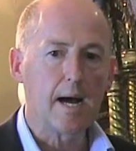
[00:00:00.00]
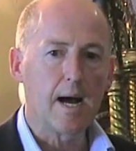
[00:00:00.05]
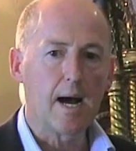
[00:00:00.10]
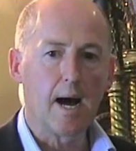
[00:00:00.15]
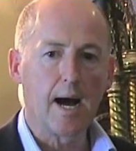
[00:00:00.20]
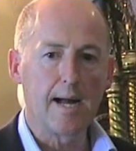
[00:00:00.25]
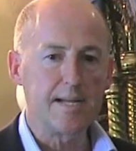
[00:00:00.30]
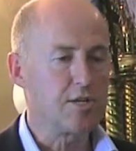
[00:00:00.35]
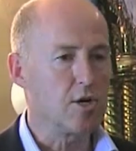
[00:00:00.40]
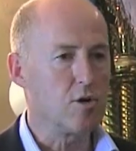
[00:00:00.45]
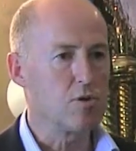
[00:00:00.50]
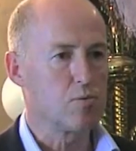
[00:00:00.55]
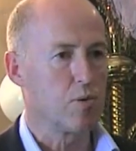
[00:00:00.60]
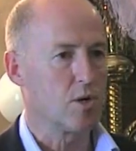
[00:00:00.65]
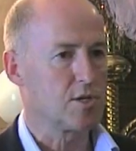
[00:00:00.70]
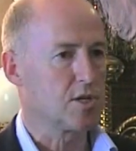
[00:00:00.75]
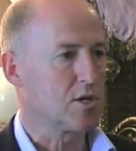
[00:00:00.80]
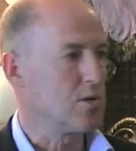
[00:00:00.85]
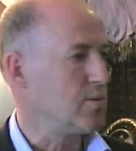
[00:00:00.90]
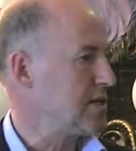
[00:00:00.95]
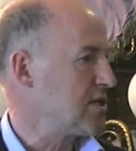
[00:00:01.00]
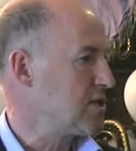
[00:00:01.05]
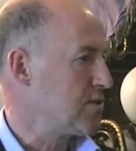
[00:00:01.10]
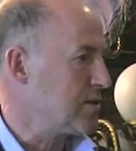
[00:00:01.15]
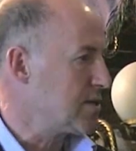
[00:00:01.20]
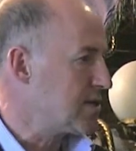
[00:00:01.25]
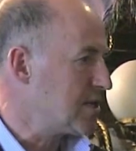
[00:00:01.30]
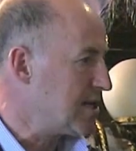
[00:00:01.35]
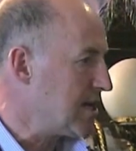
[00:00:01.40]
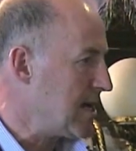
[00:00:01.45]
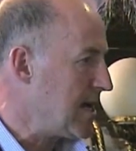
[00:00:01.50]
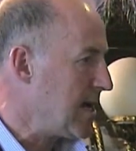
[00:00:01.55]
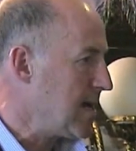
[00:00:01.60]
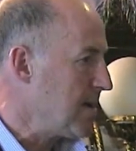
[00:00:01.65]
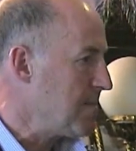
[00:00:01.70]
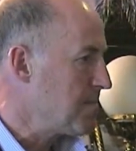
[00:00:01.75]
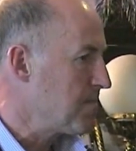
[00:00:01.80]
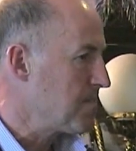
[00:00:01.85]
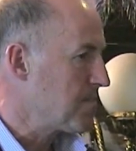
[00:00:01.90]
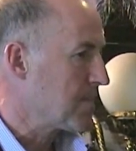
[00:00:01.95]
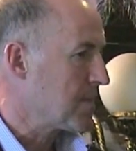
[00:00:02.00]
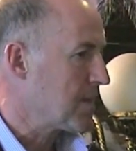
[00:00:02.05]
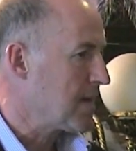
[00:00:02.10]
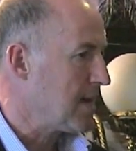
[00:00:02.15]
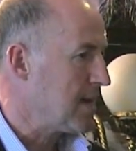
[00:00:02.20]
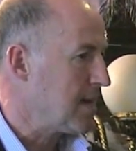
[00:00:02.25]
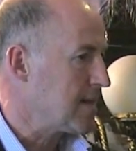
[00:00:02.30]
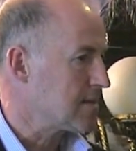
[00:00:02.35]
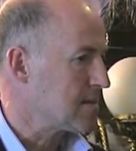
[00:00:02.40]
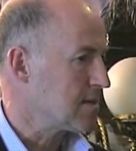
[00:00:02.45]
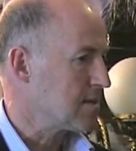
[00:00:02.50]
I don't want to go into it today. It's